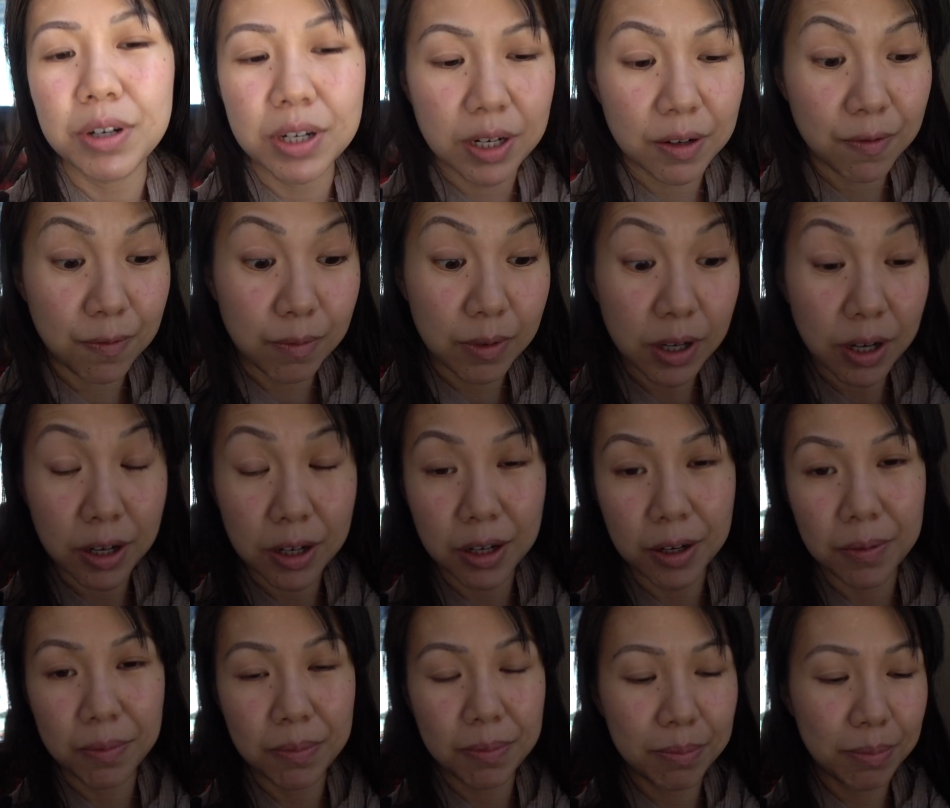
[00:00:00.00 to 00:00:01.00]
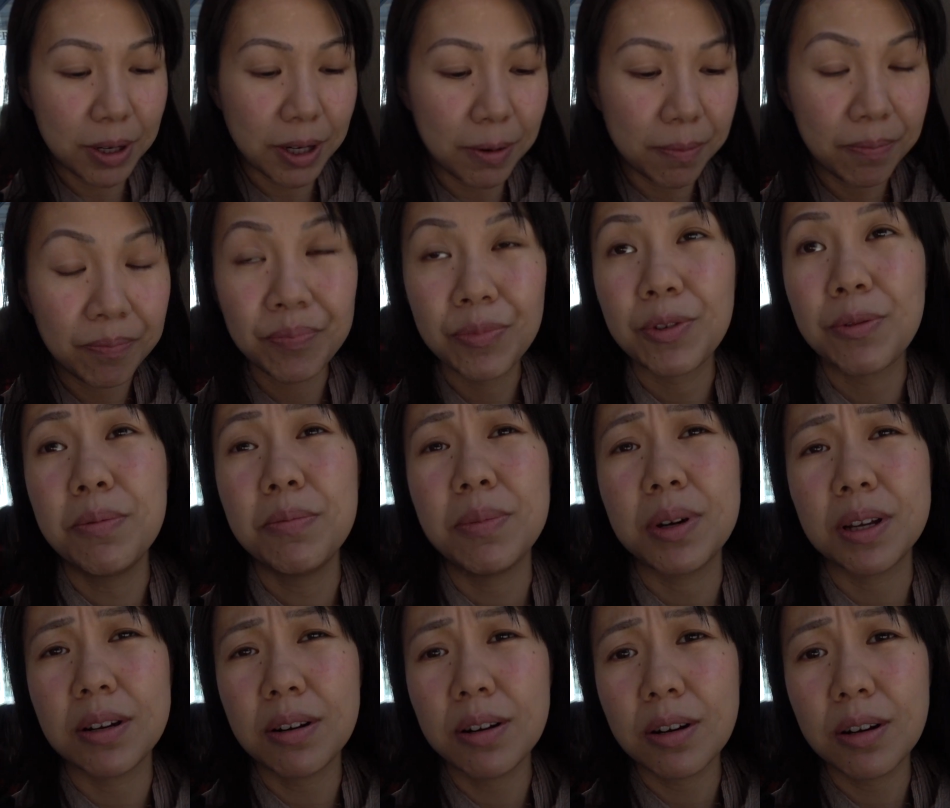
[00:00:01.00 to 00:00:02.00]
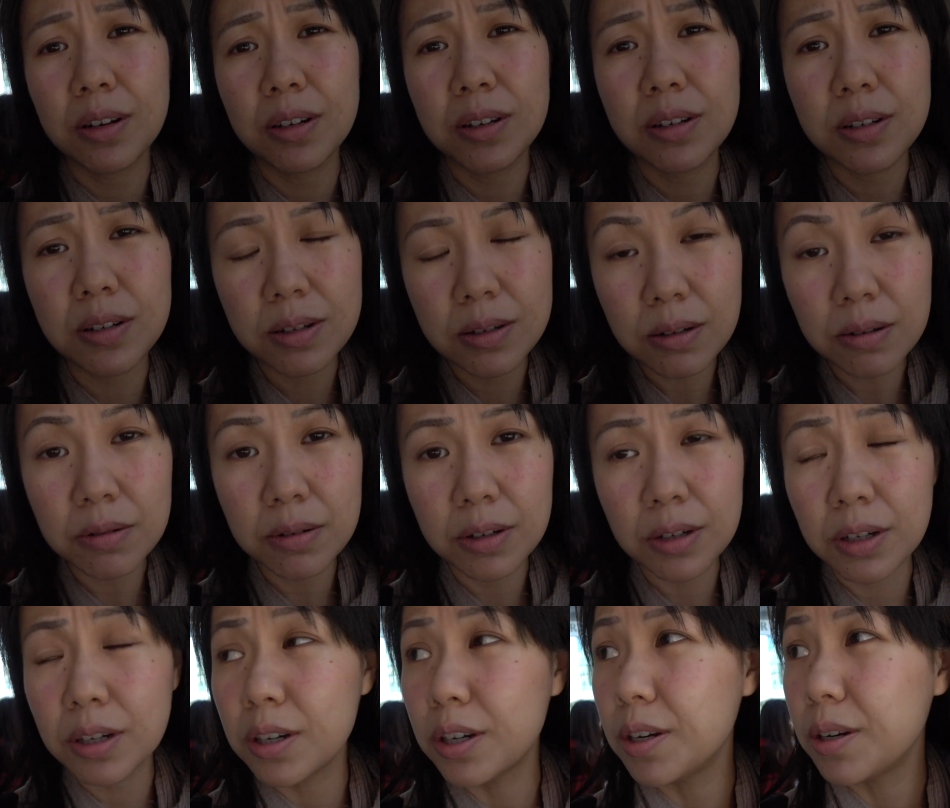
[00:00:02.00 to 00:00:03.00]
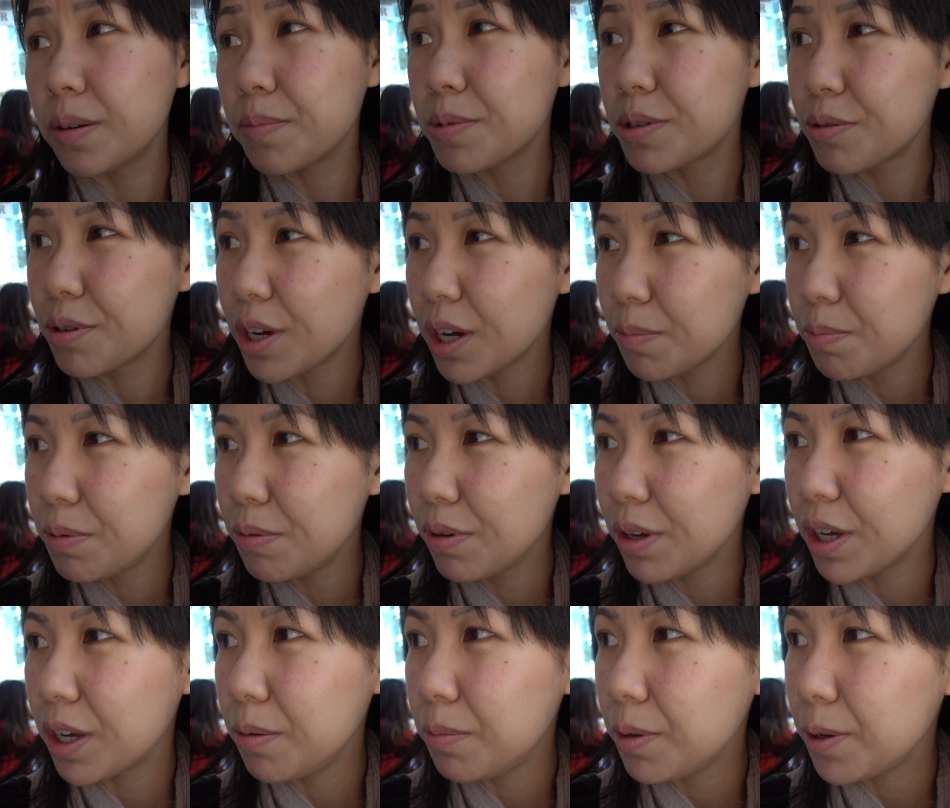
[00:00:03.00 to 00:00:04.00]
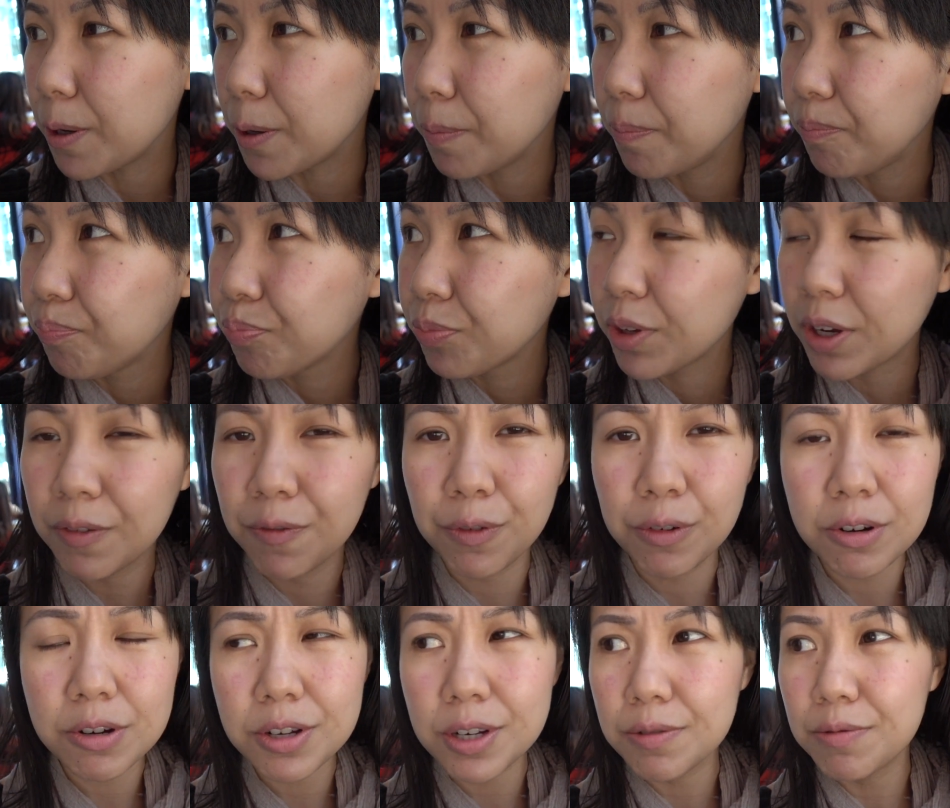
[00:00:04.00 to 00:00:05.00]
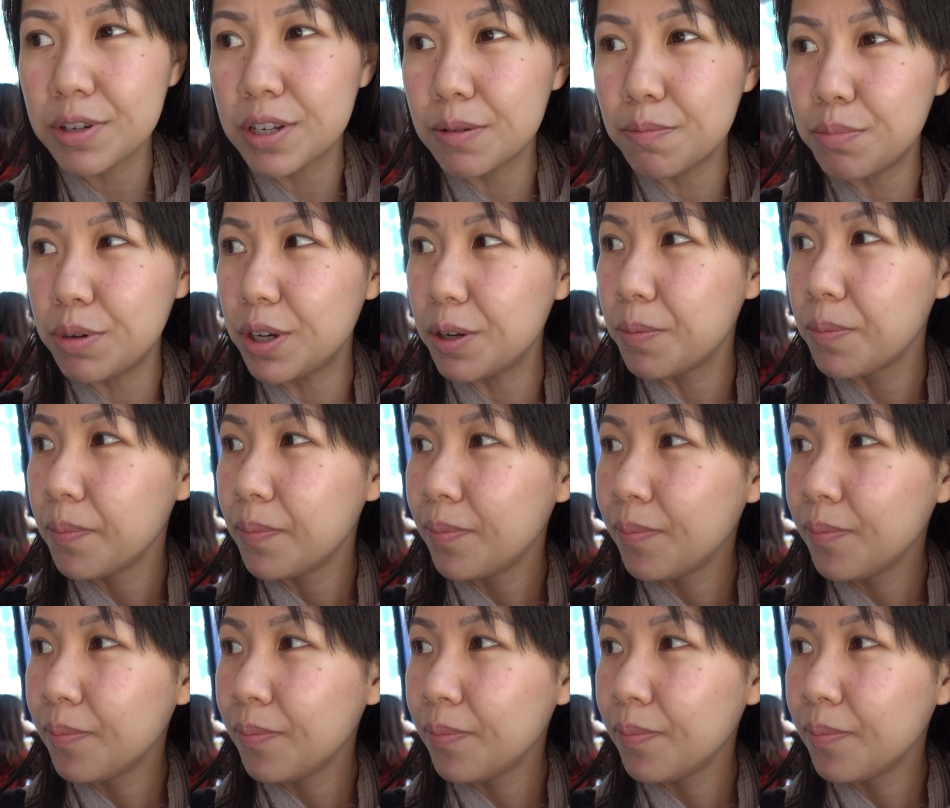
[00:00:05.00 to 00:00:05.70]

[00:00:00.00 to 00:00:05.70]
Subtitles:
when I got it, but oh my god, it's so good. I'm so happy we came here. At first I was a bit,